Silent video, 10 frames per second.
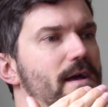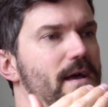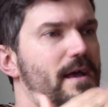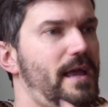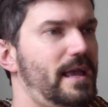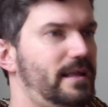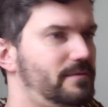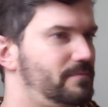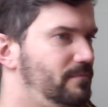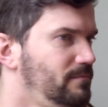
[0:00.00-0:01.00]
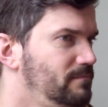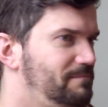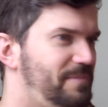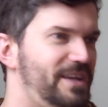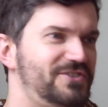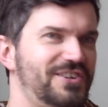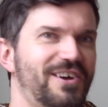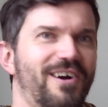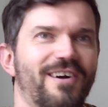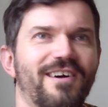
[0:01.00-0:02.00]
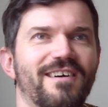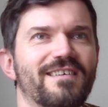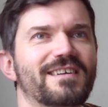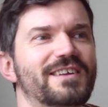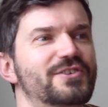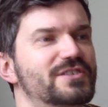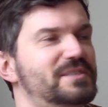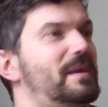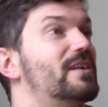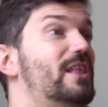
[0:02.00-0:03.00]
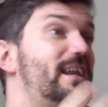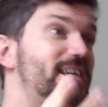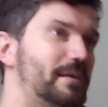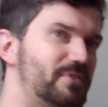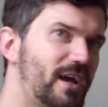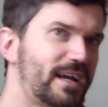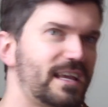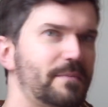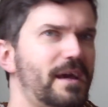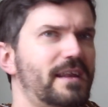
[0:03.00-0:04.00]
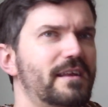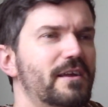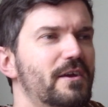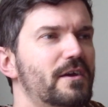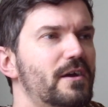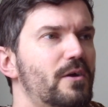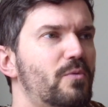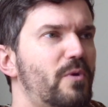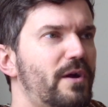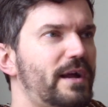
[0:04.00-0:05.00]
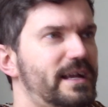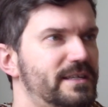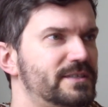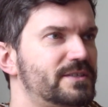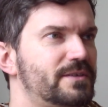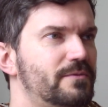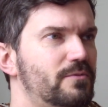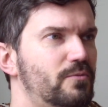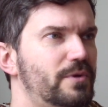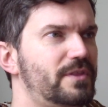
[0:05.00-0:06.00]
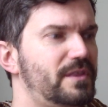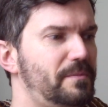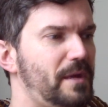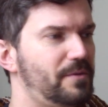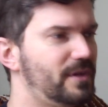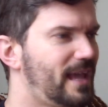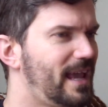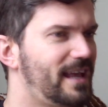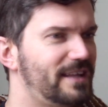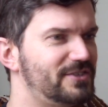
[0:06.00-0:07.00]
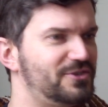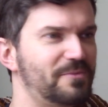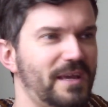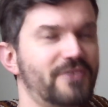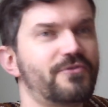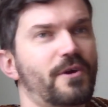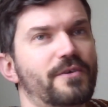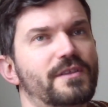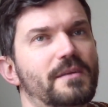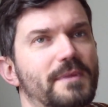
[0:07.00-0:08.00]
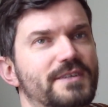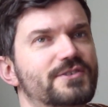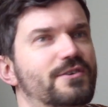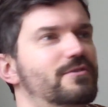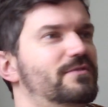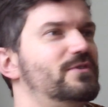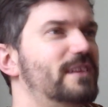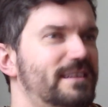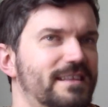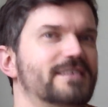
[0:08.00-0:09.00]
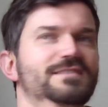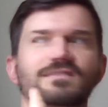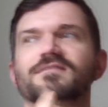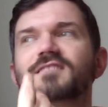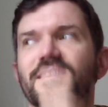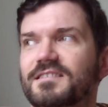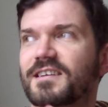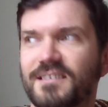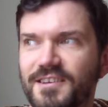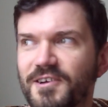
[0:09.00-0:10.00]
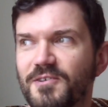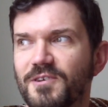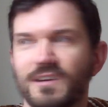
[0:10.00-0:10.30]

and pitch it hard and spend a lot of time talking about it. Whereas with the pay what you can, I just do my intro and then I'm like, so if you like this content,